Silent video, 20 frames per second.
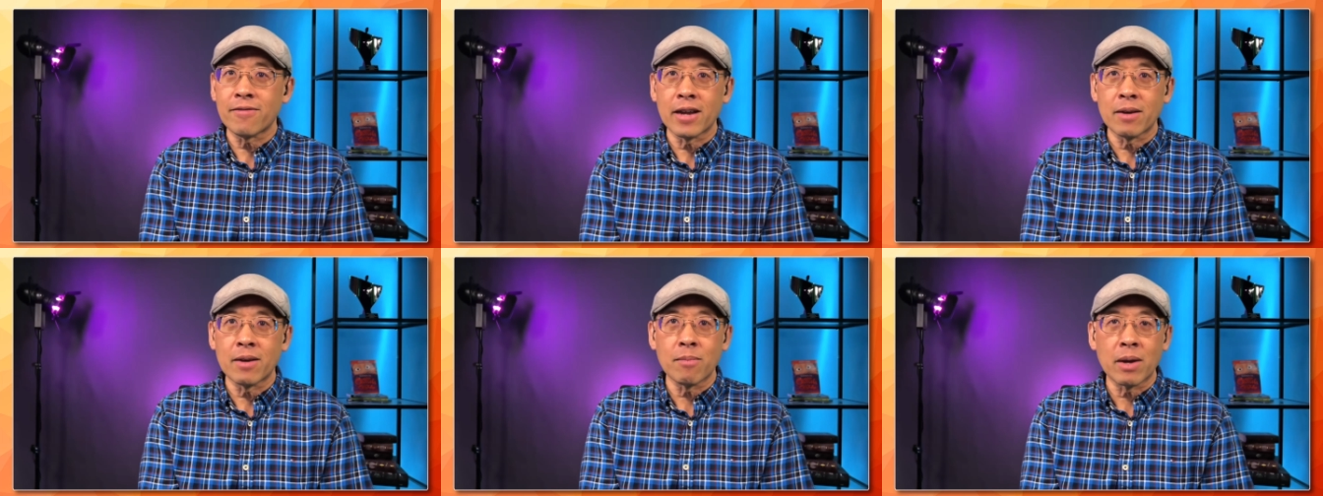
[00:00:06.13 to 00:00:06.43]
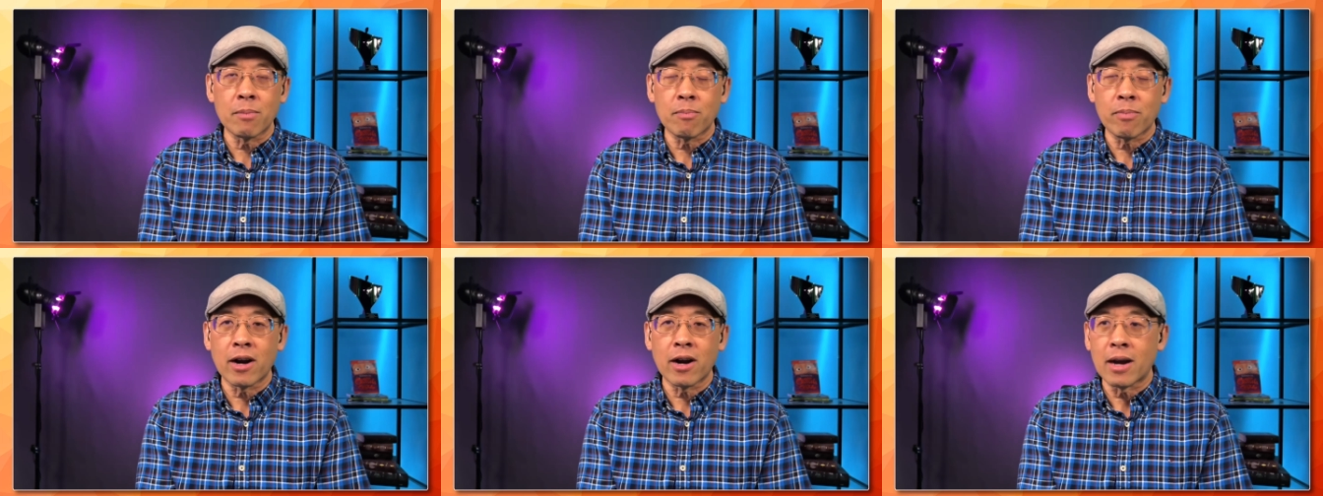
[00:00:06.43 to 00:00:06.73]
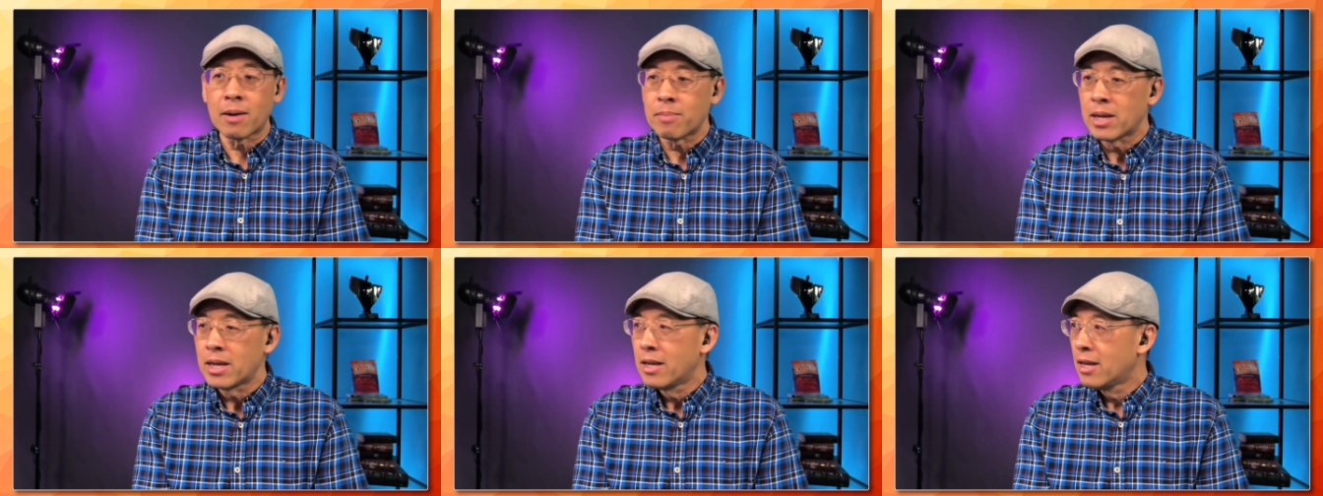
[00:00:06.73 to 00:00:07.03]
to find my
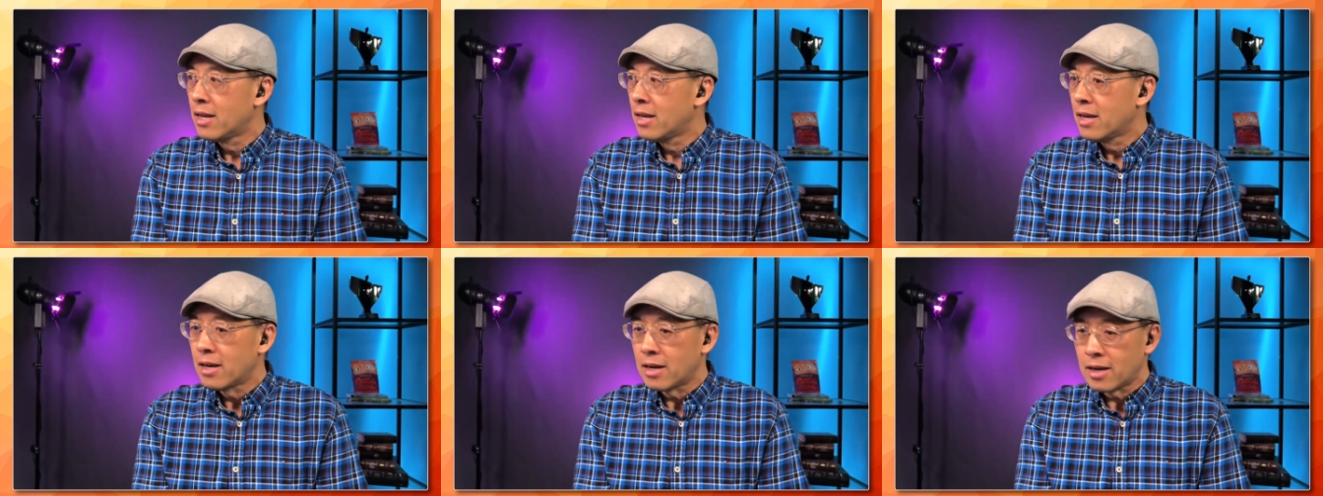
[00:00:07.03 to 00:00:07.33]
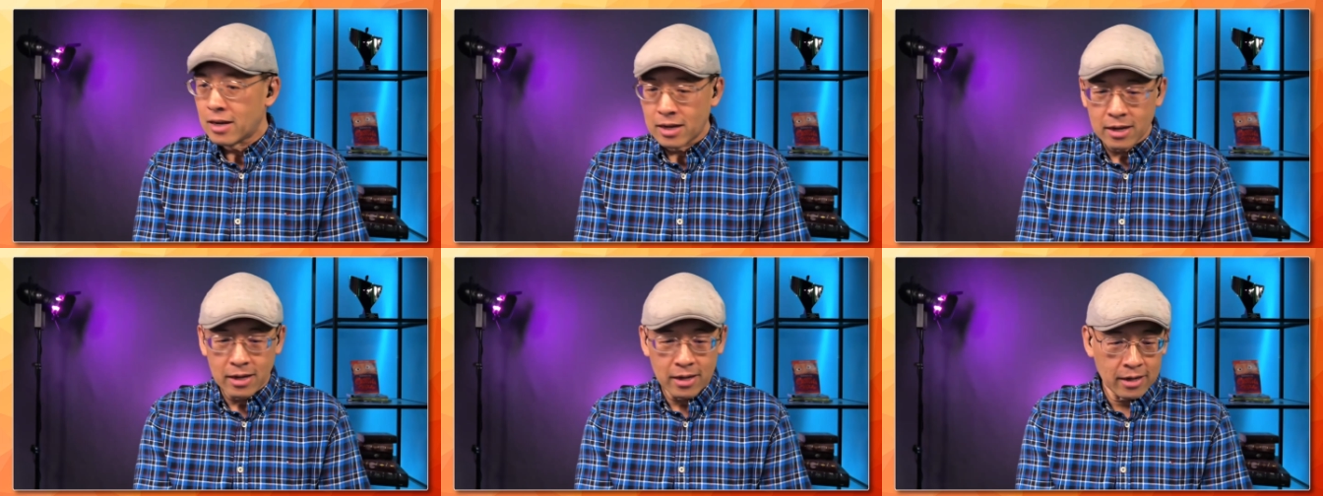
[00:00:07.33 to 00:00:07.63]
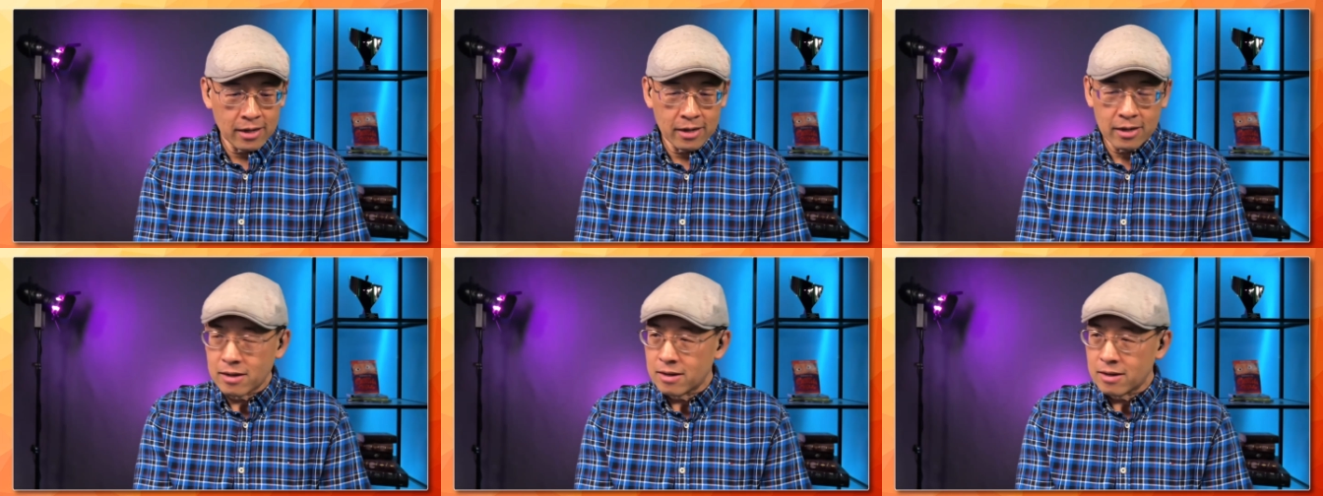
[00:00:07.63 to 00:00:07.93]
prop.
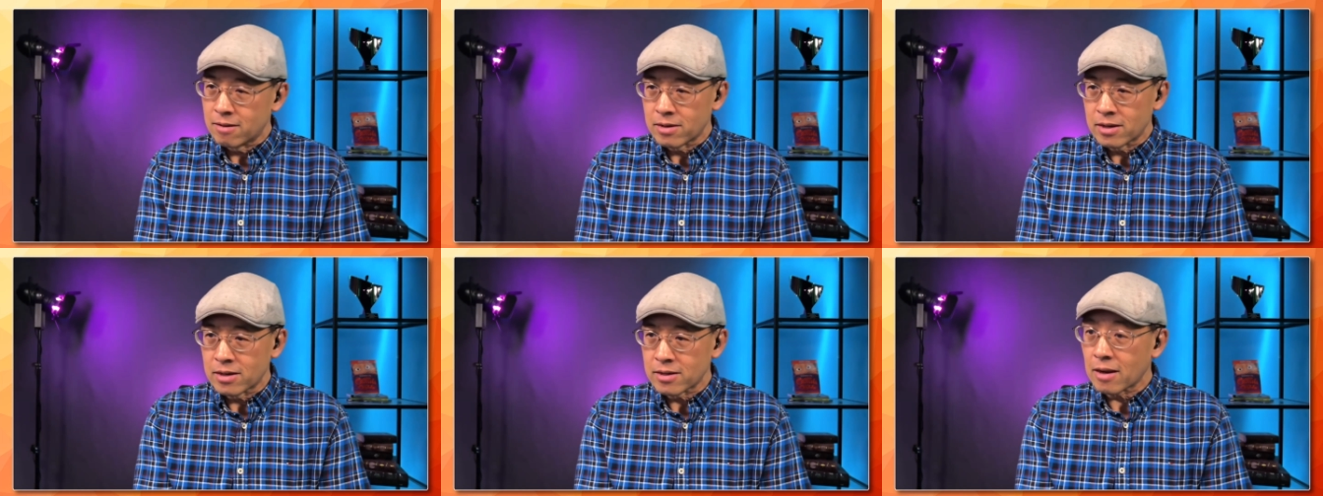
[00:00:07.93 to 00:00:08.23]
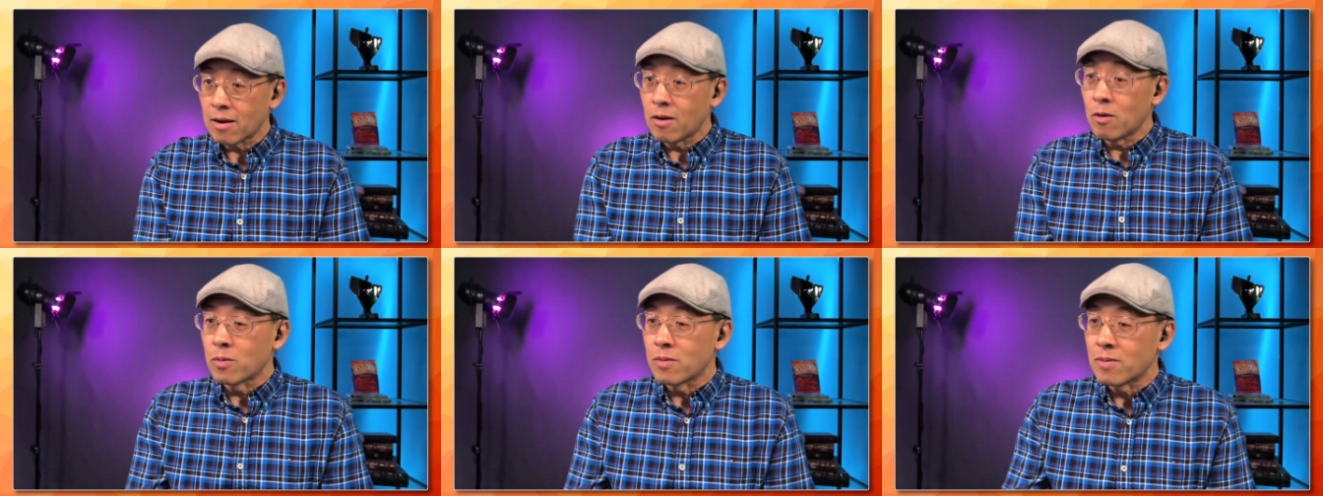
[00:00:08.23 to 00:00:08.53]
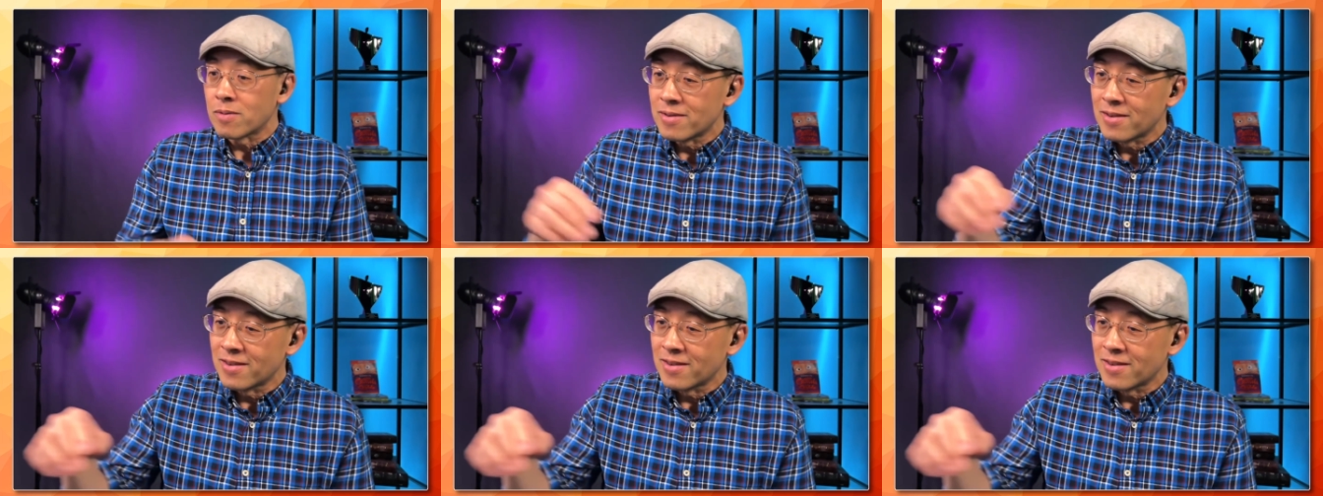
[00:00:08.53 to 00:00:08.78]
Uh, where's it? Oh,